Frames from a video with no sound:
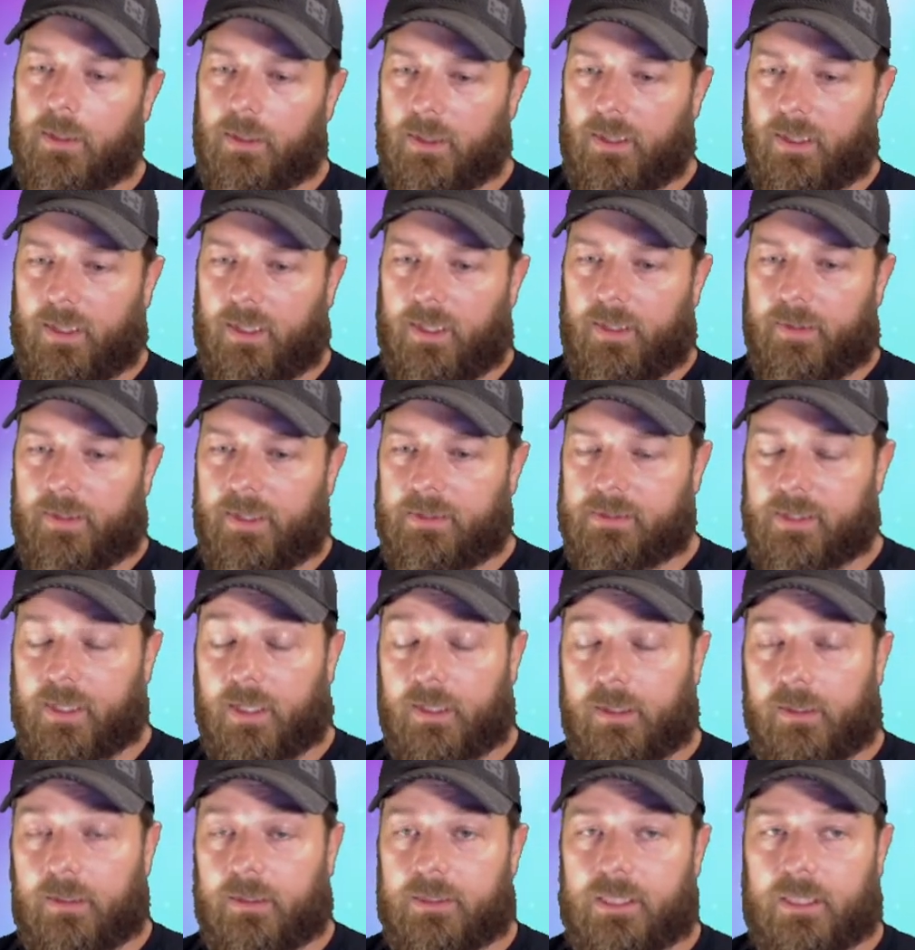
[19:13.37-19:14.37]
And that's
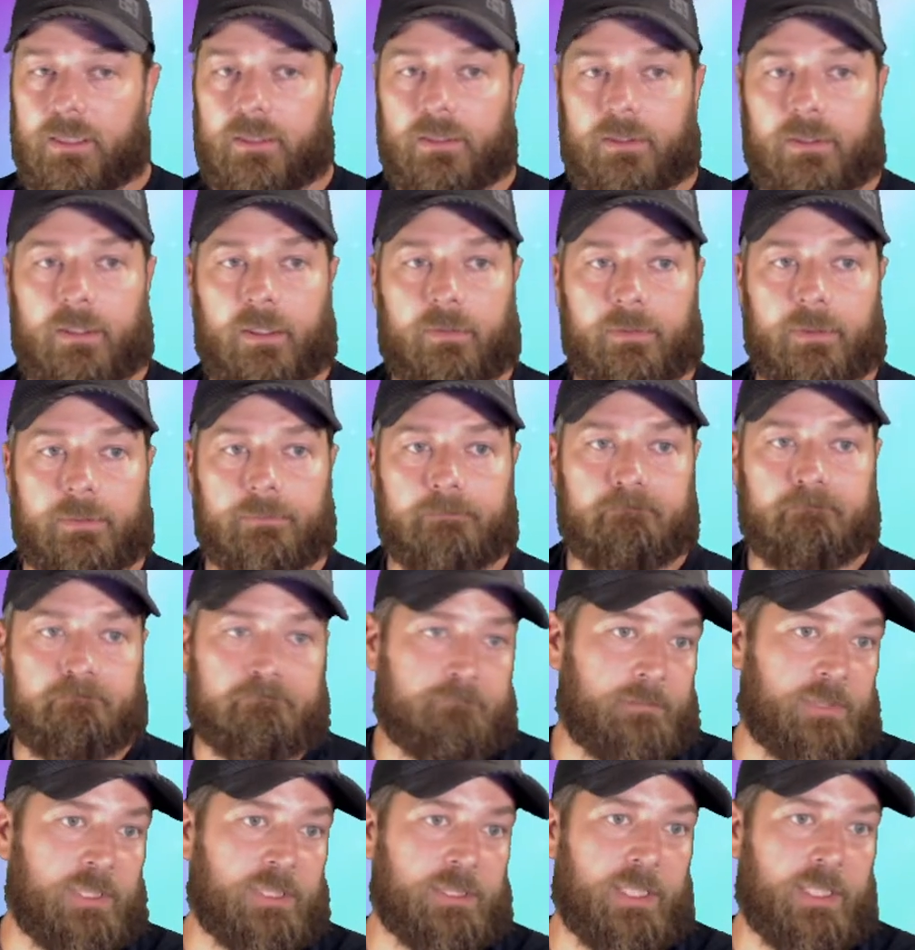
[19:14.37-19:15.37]
kind of the gist of it.
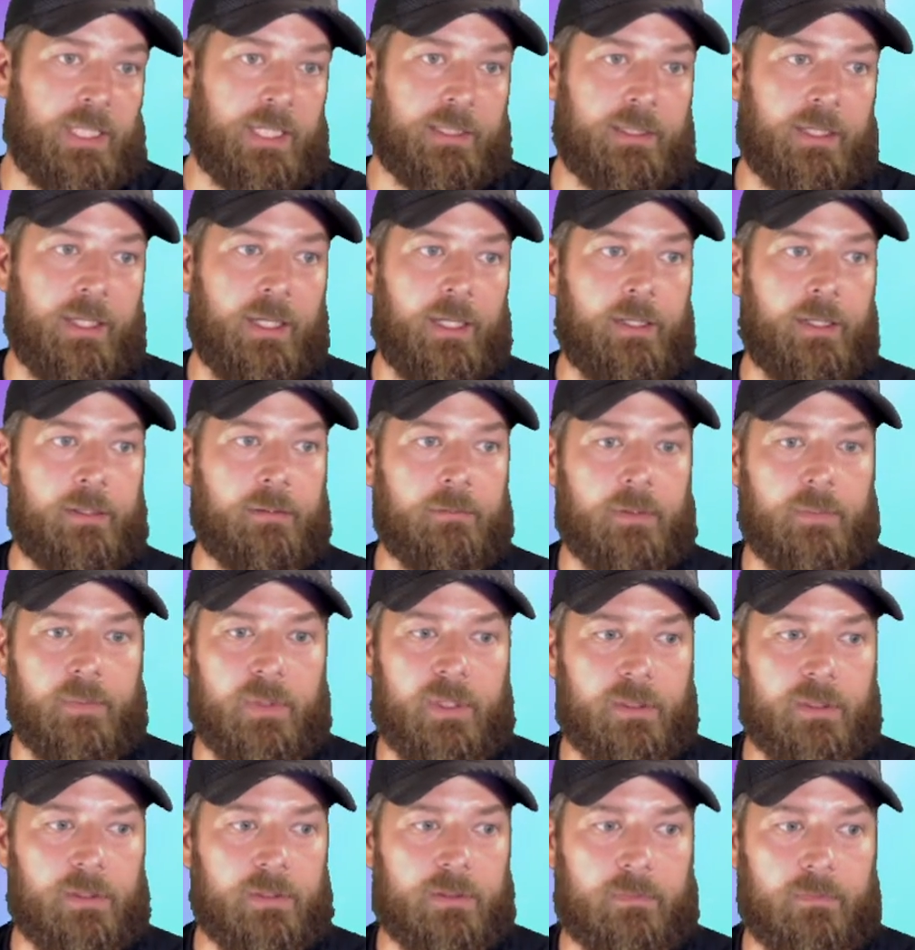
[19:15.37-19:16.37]
Just like that. I
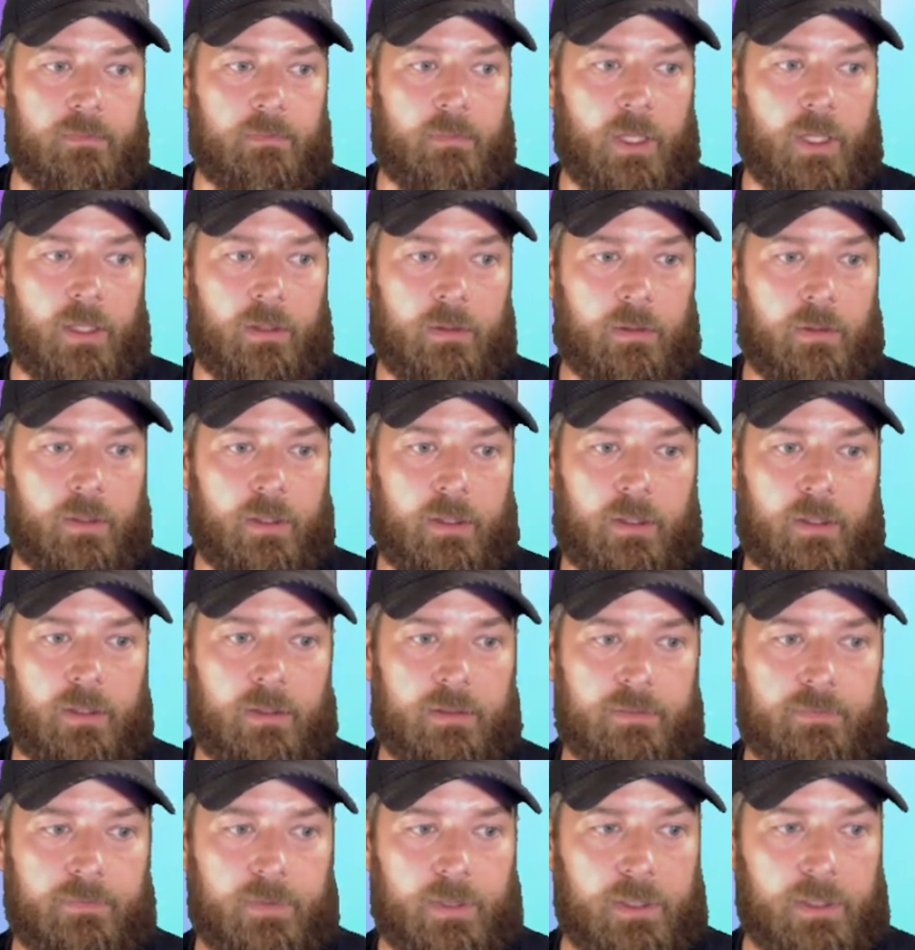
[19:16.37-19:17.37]
mean, I don't know how long
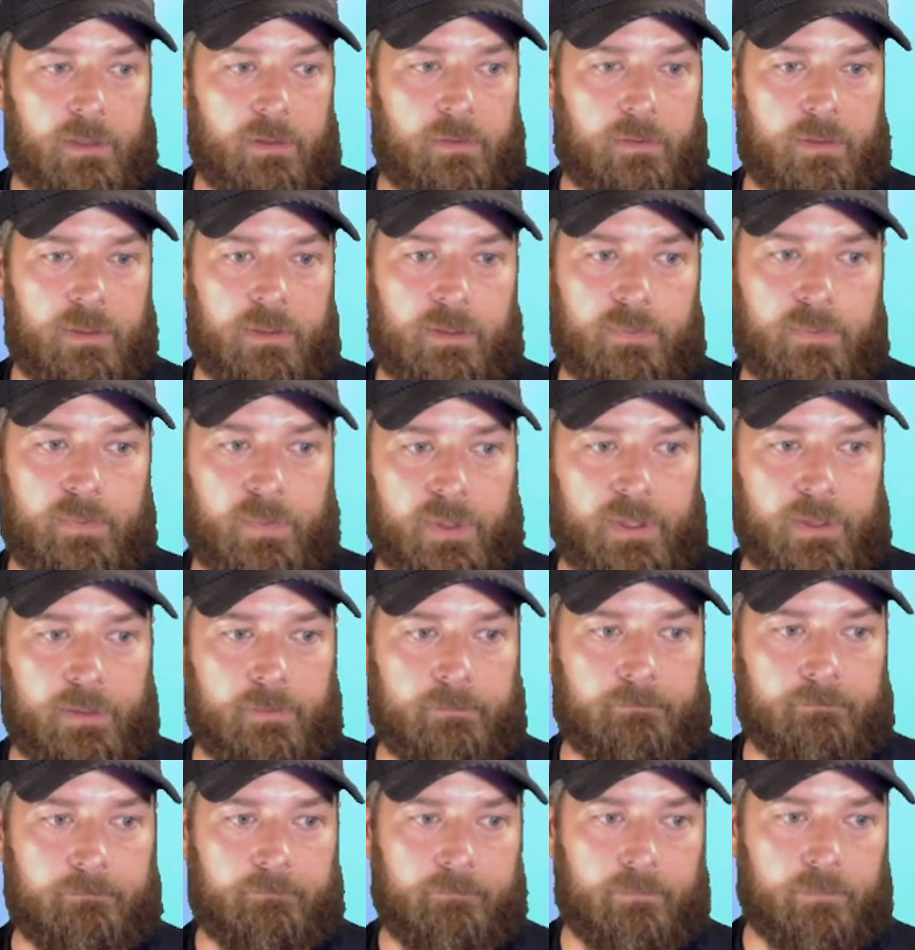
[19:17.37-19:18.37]
this video is, but
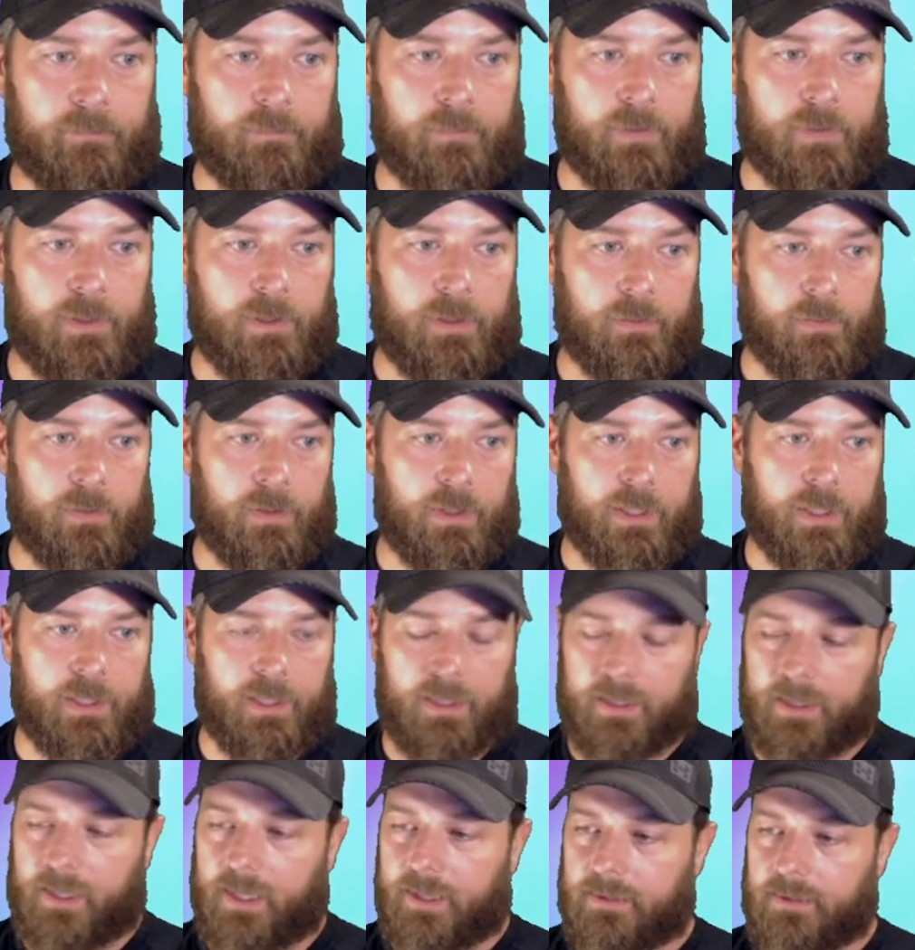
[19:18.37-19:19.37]
you know, we're looking
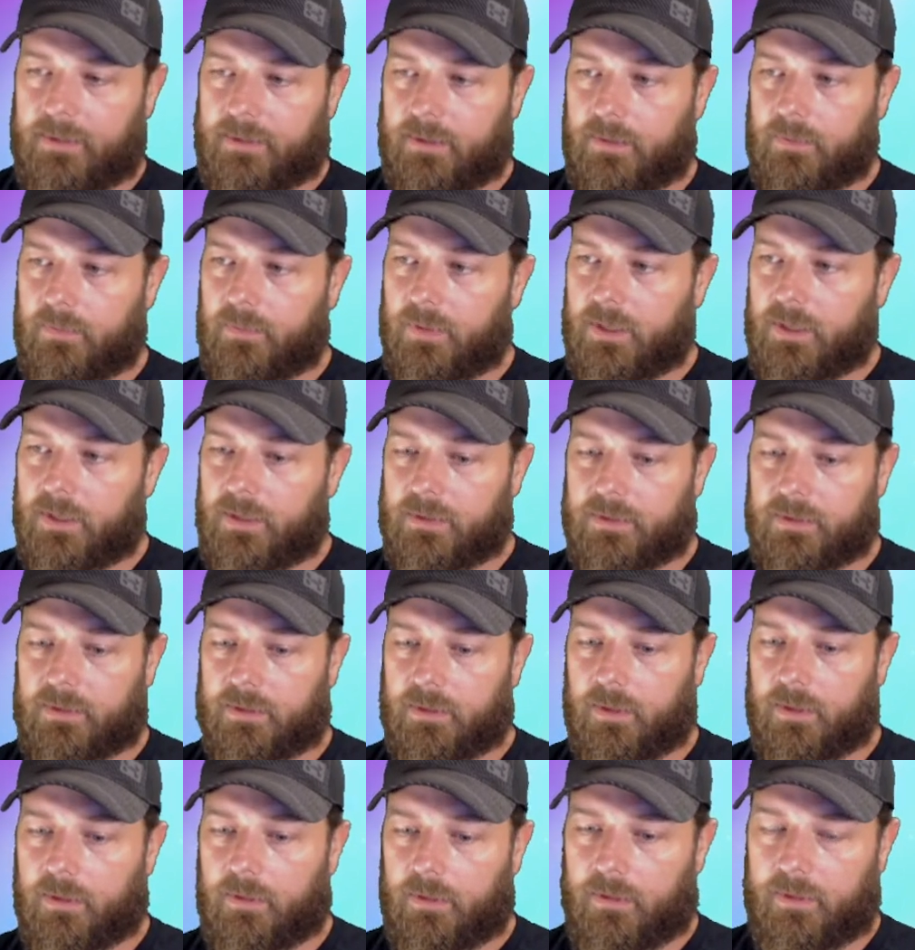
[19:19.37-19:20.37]
at 19 minutes and
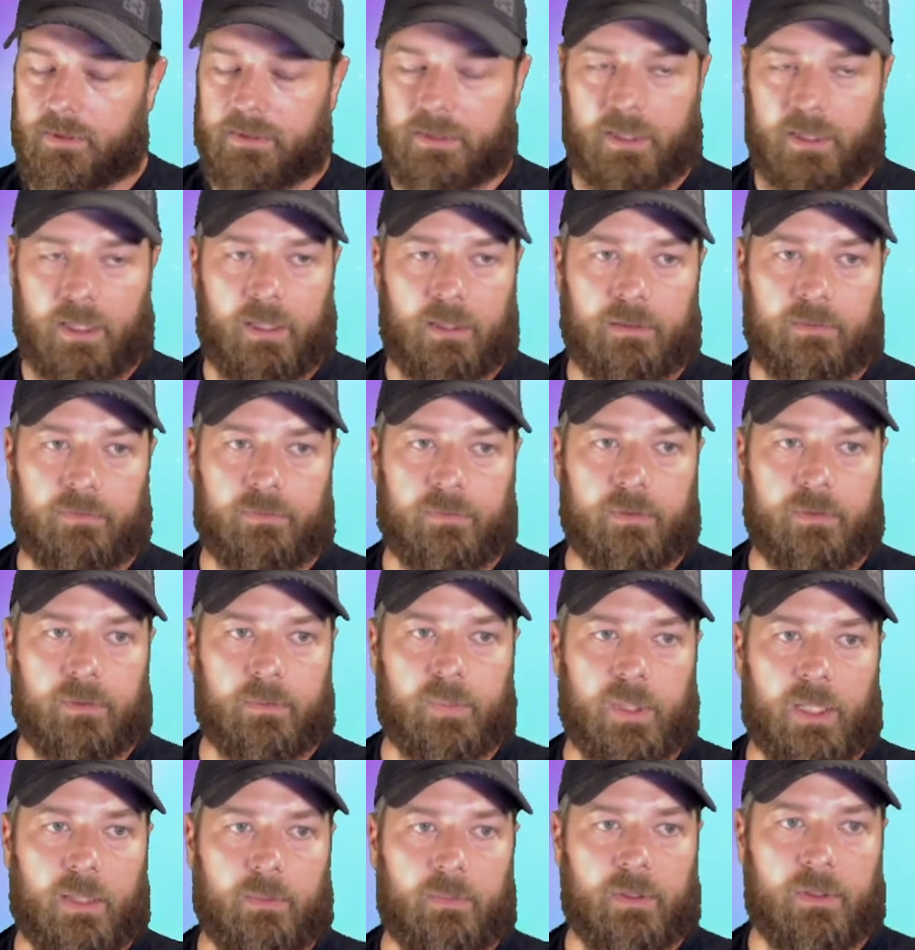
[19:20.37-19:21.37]
I talked for
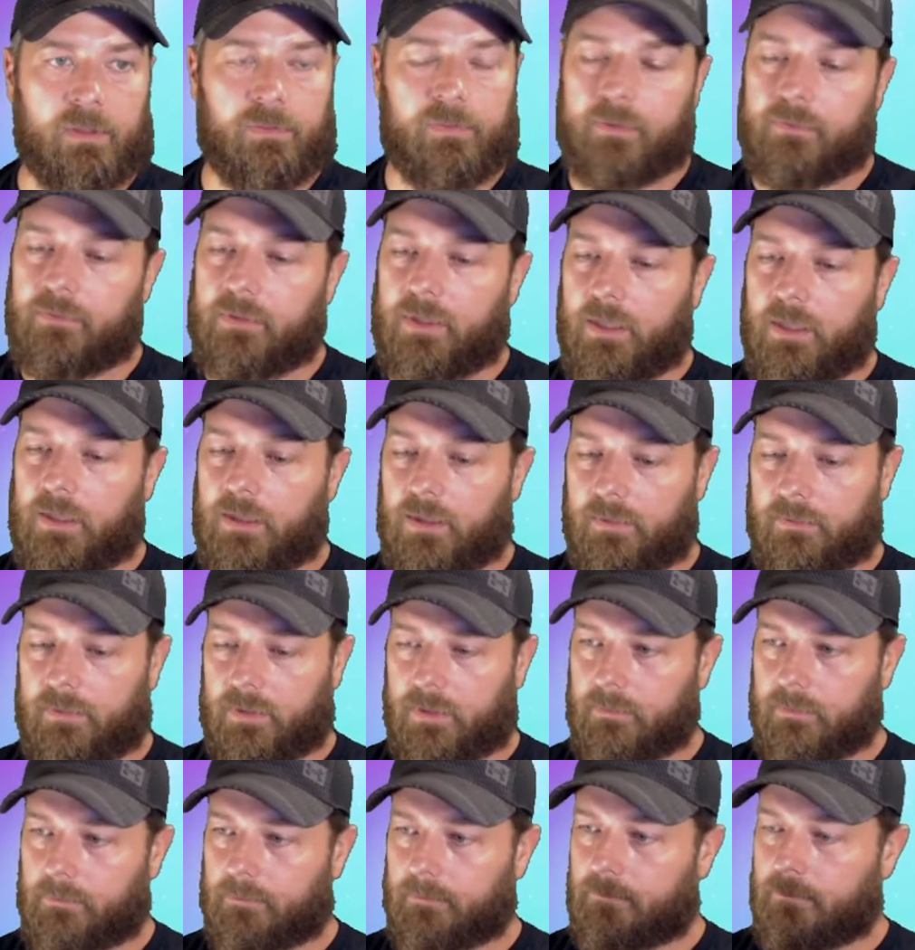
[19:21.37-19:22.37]
probably 15 of it.